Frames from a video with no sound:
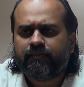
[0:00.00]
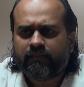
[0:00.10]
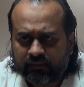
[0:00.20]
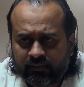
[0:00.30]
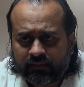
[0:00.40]

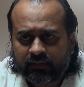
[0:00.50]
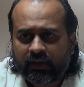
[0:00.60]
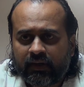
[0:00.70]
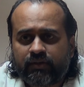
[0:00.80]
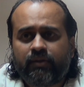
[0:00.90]
Hmm?
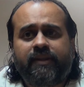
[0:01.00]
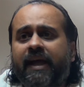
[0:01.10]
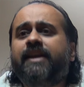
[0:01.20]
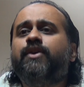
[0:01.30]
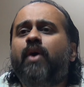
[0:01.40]
So
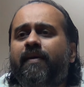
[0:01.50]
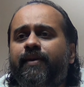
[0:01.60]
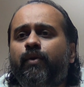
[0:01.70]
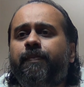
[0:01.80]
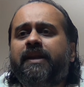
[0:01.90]
then you have
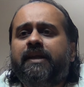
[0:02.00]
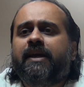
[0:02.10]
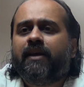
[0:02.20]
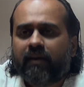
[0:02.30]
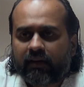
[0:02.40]
an
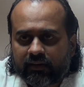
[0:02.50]
opinion,